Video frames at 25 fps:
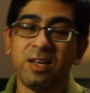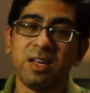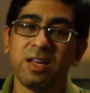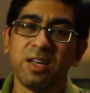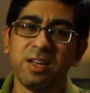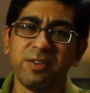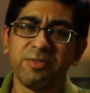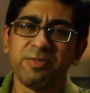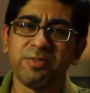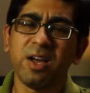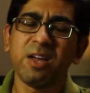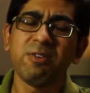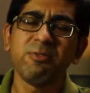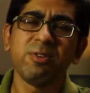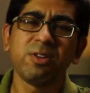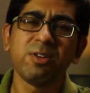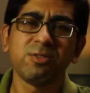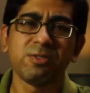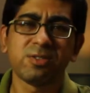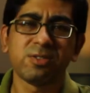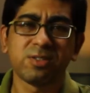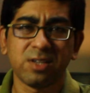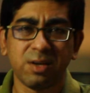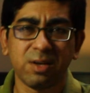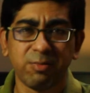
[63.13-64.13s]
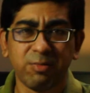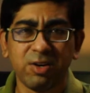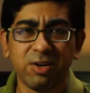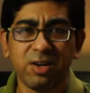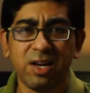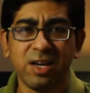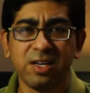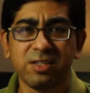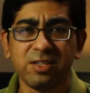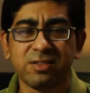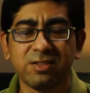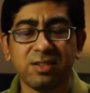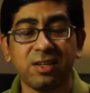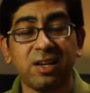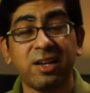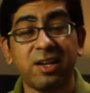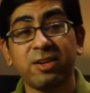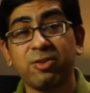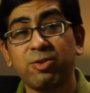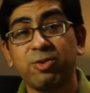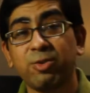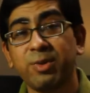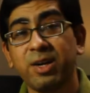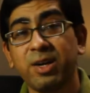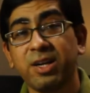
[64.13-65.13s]
If I were to summarize the
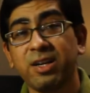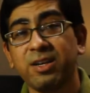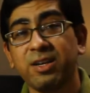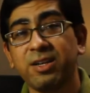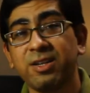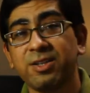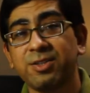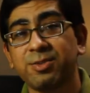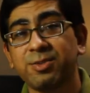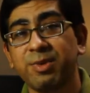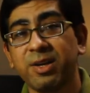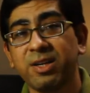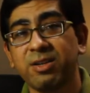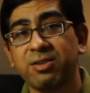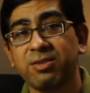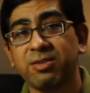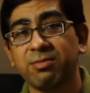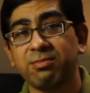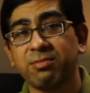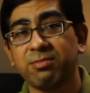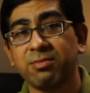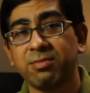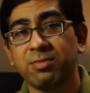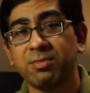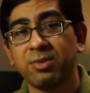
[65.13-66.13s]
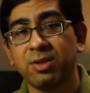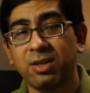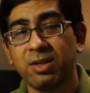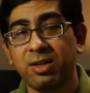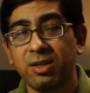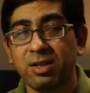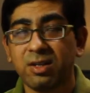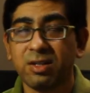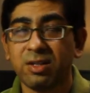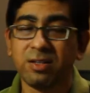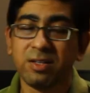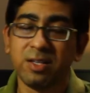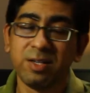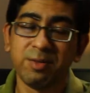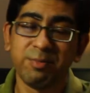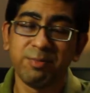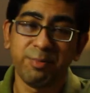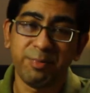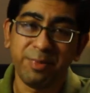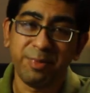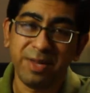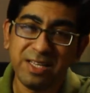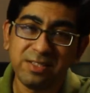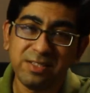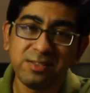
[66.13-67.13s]
electromagnetic spectrum, then
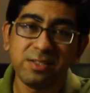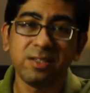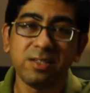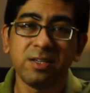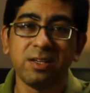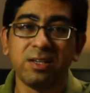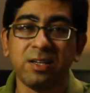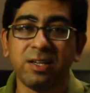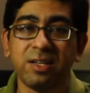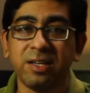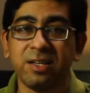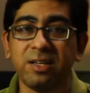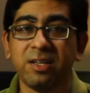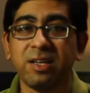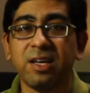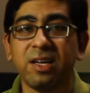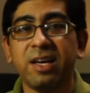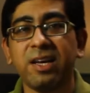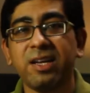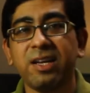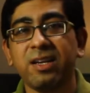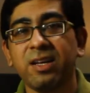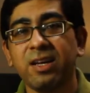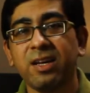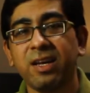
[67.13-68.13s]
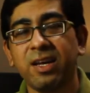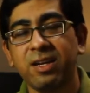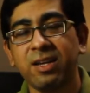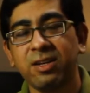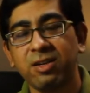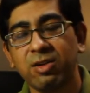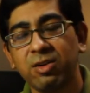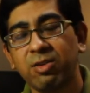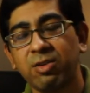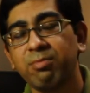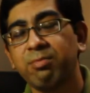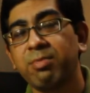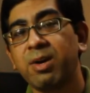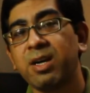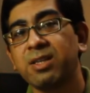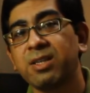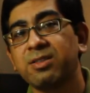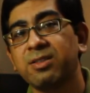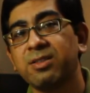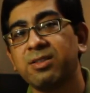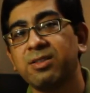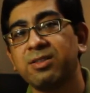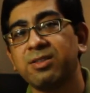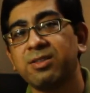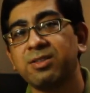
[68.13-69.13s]
basically it
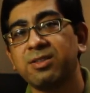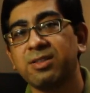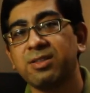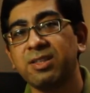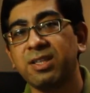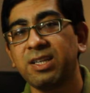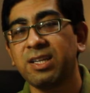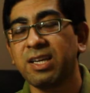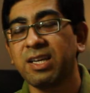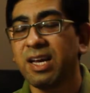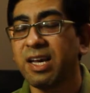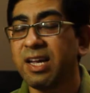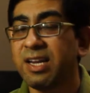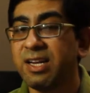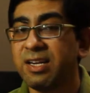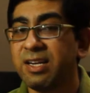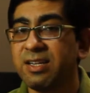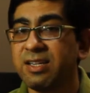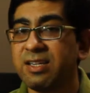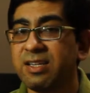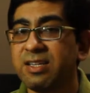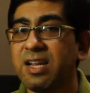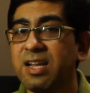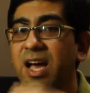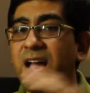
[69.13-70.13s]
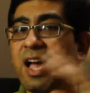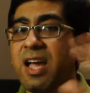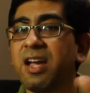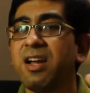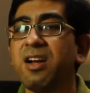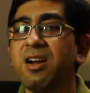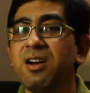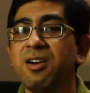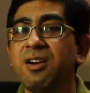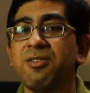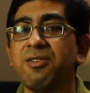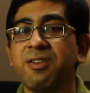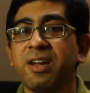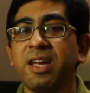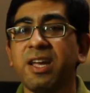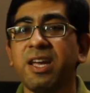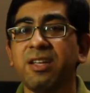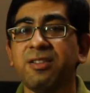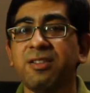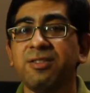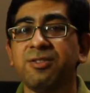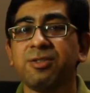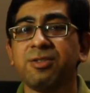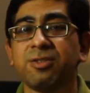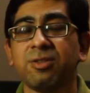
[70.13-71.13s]
encompasses the entire
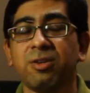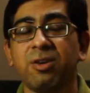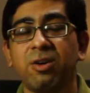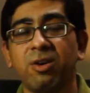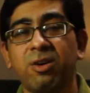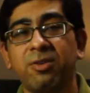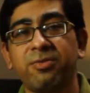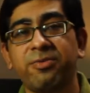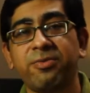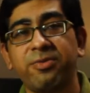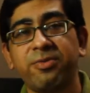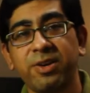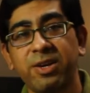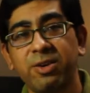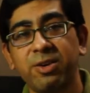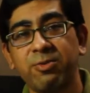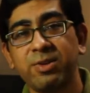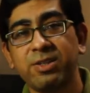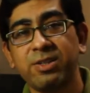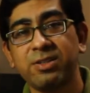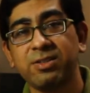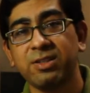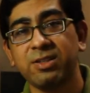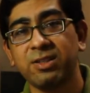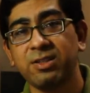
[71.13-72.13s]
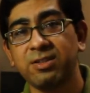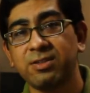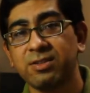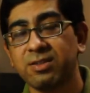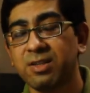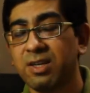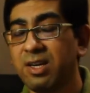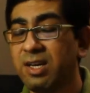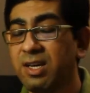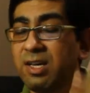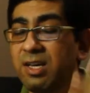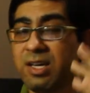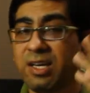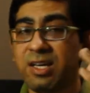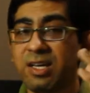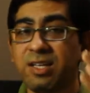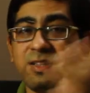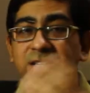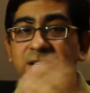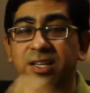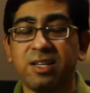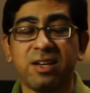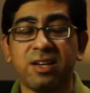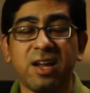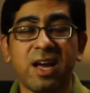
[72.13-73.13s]
range of frequencies in
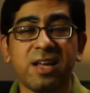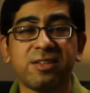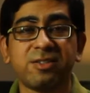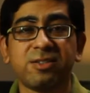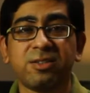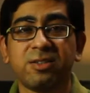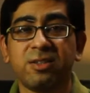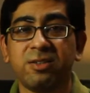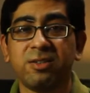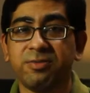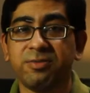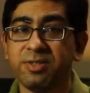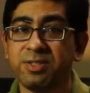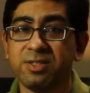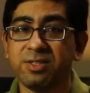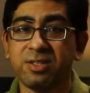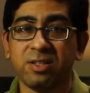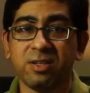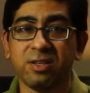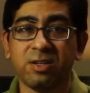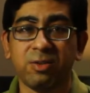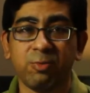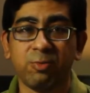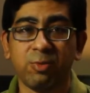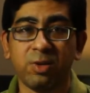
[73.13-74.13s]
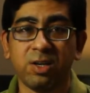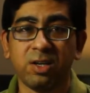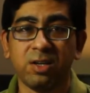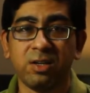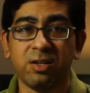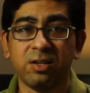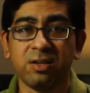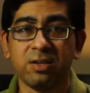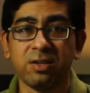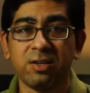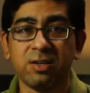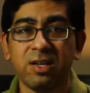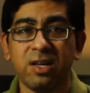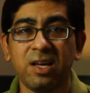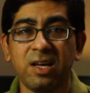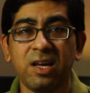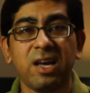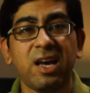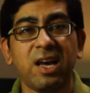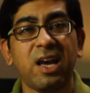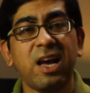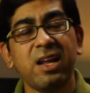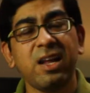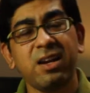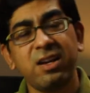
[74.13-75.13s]
the natural physical world,
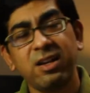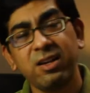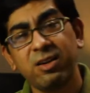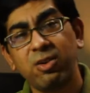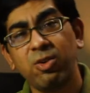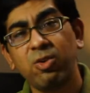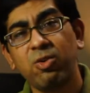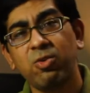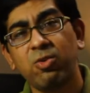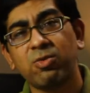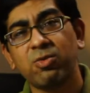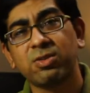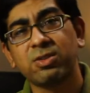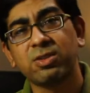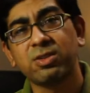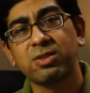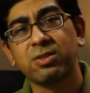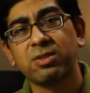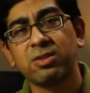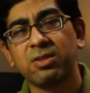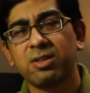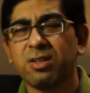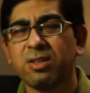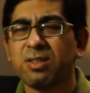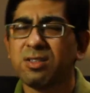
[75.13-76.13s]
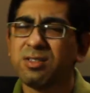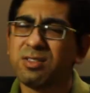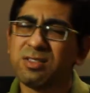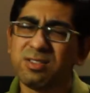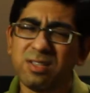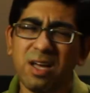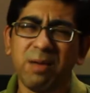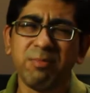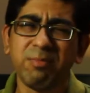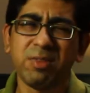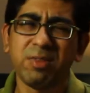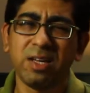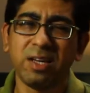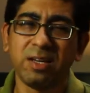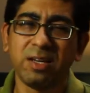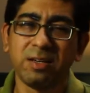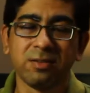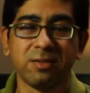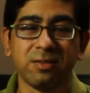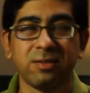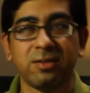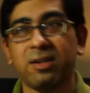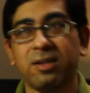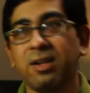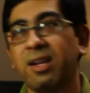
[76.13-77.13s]
and it looks something
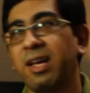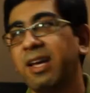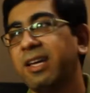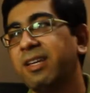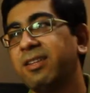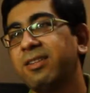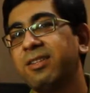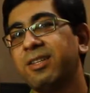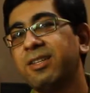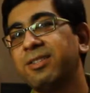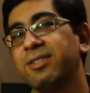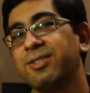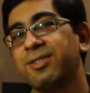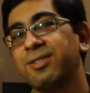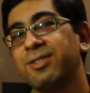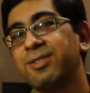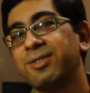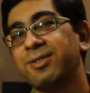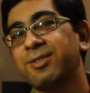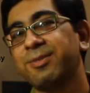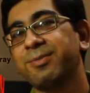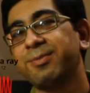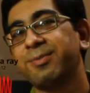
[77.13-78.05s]
like this.